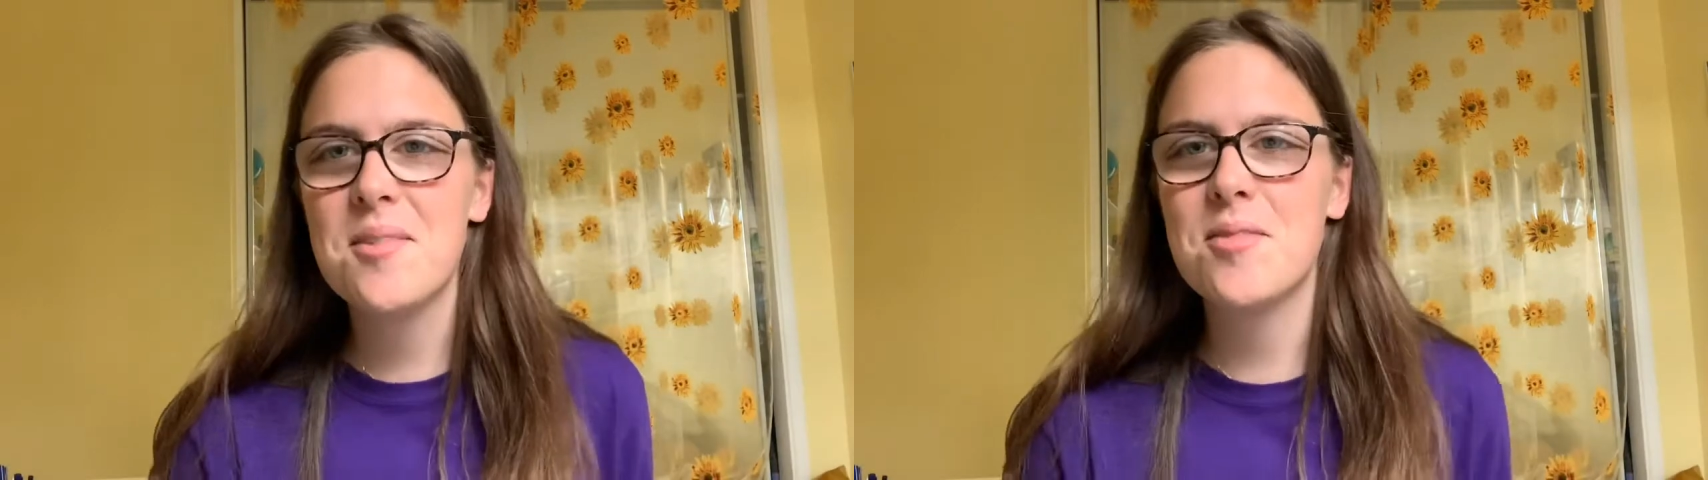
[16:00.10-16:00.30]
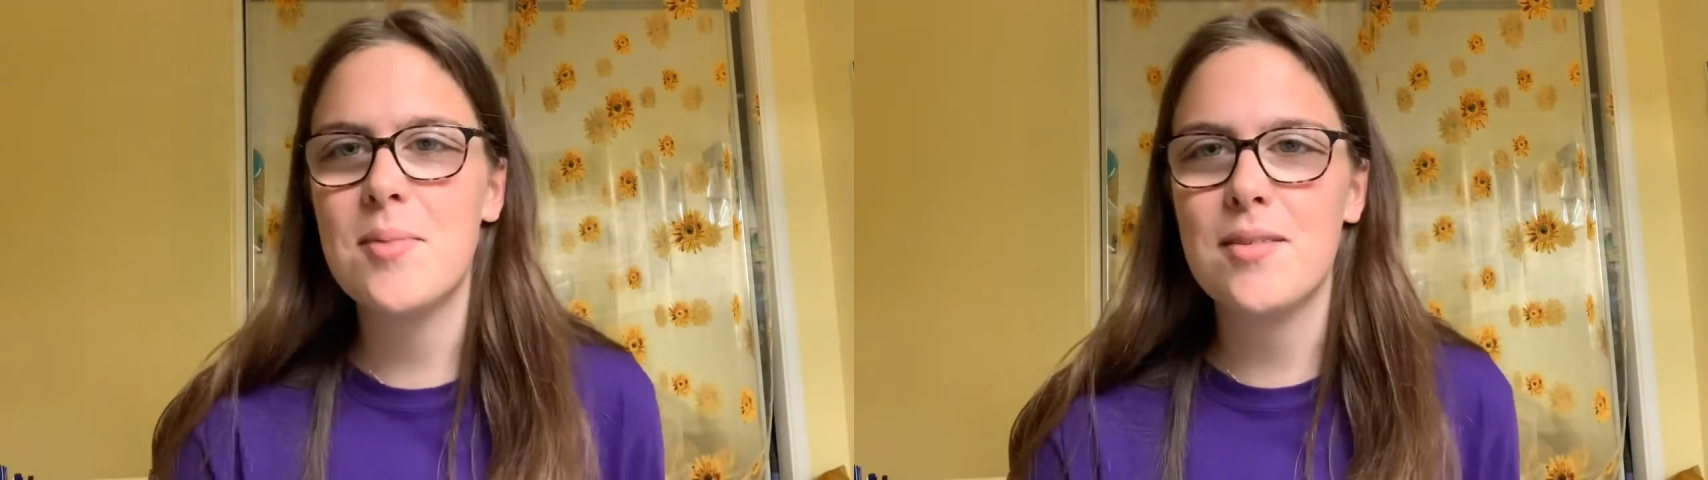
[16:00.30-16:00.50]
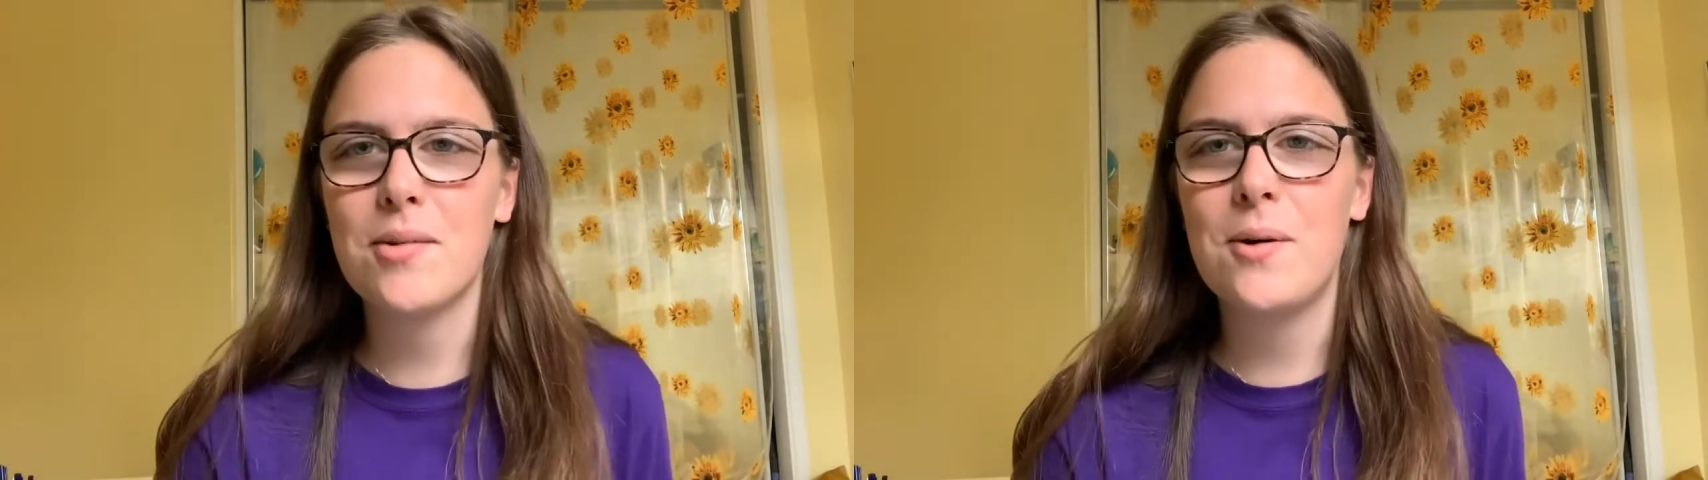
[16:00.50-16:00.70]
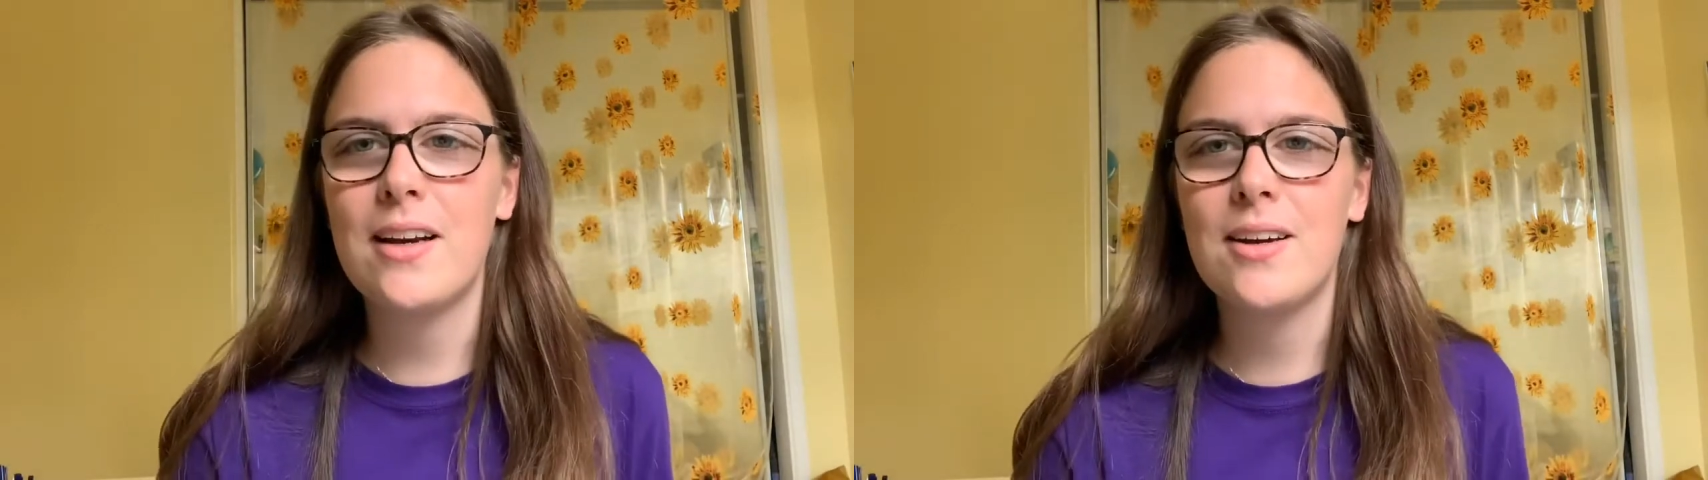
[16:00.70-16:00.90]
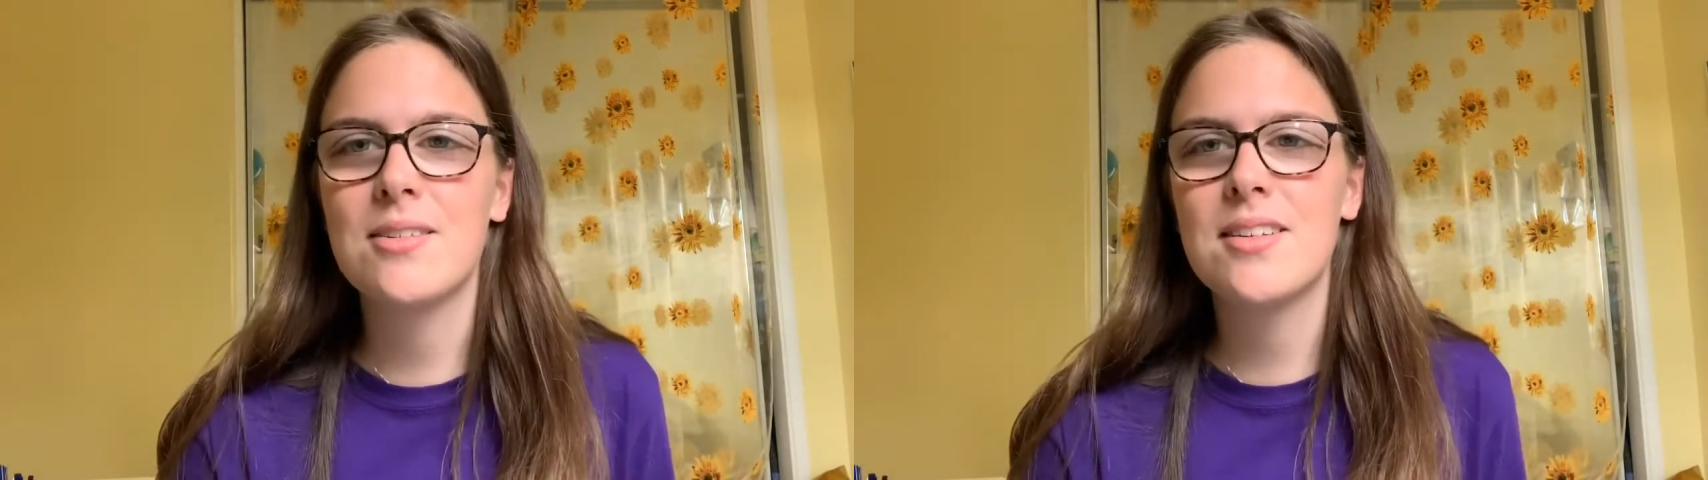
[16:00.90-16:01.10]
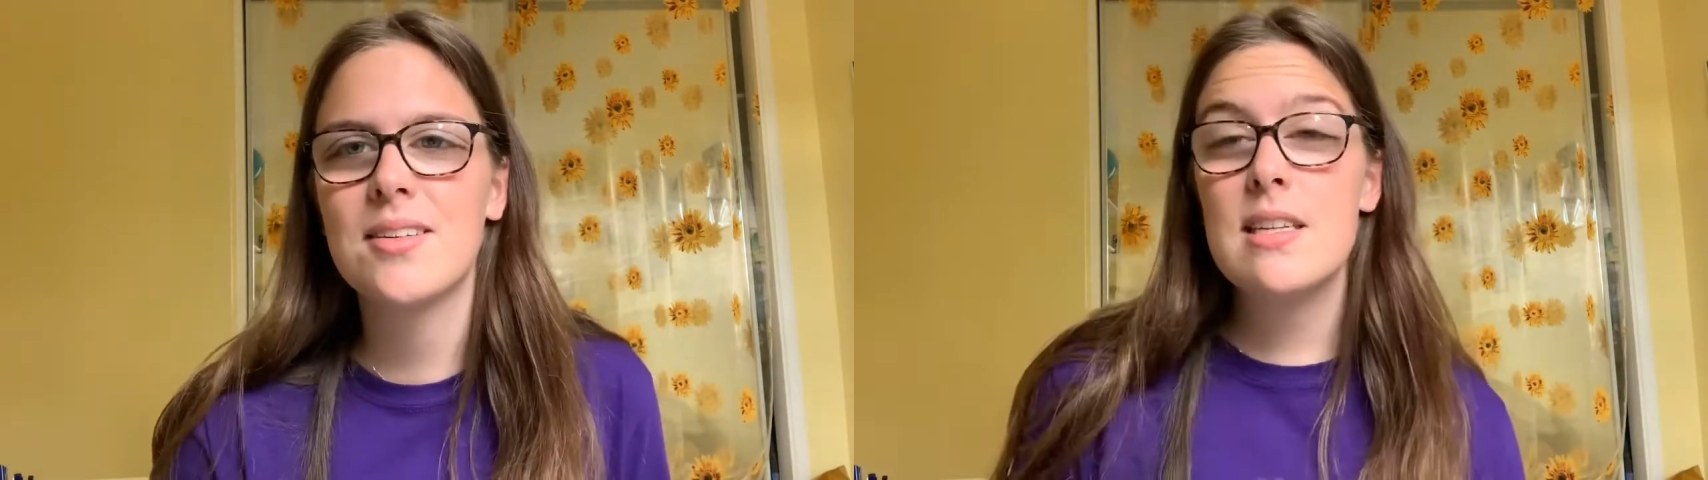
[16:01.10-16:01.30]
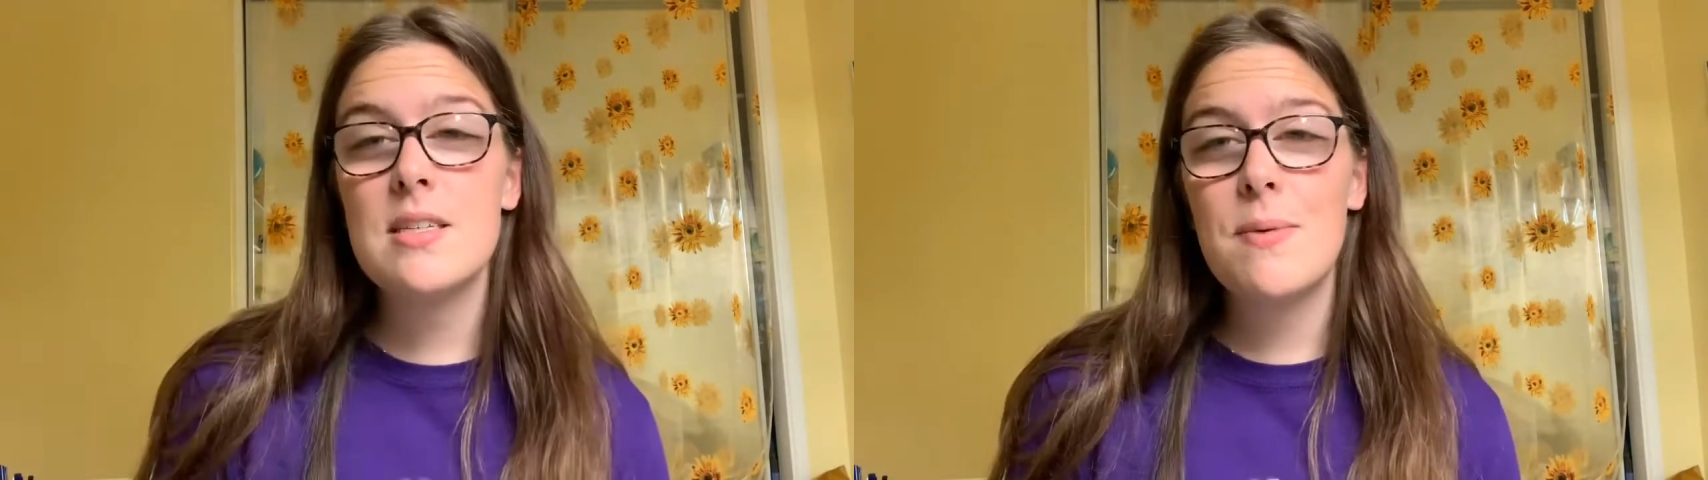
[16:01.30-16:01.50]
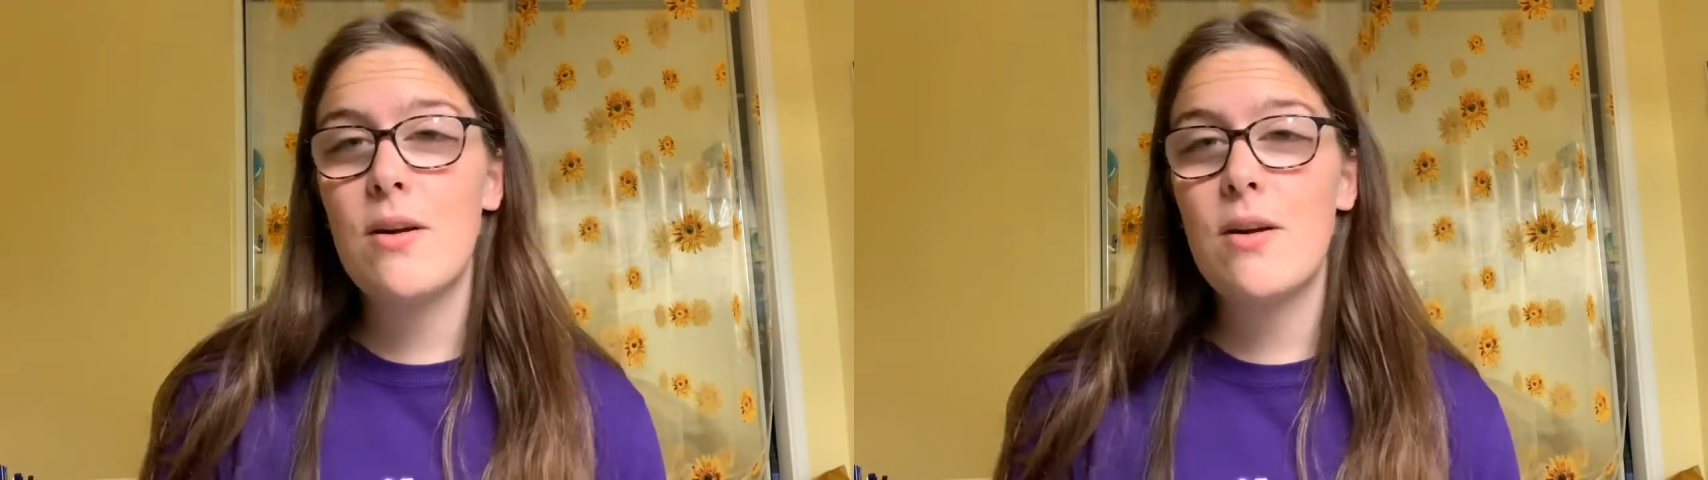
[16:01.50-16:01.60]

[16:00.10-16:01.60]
from everyone else. So this went